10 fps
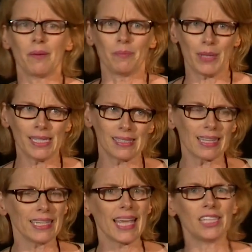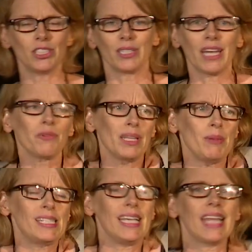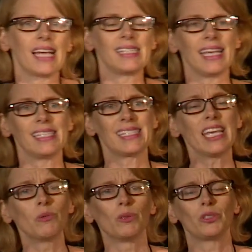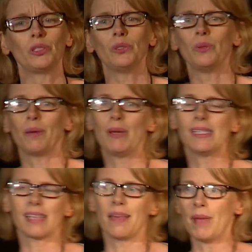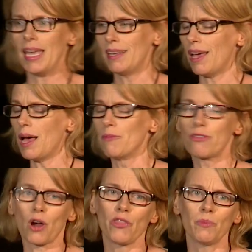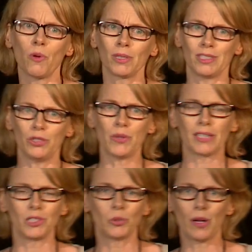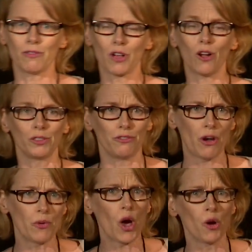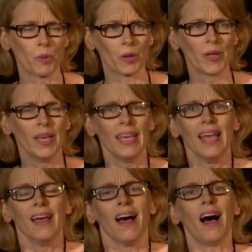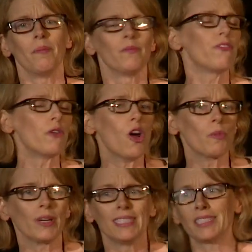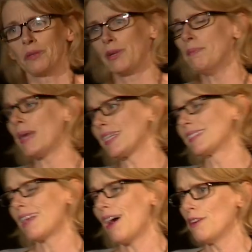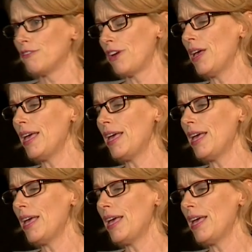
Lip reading: piece, Litigation, can really be seen as a sequel to a piece I made for On the Boards in 2012 called Phone Homer. Phone Homer is a remix of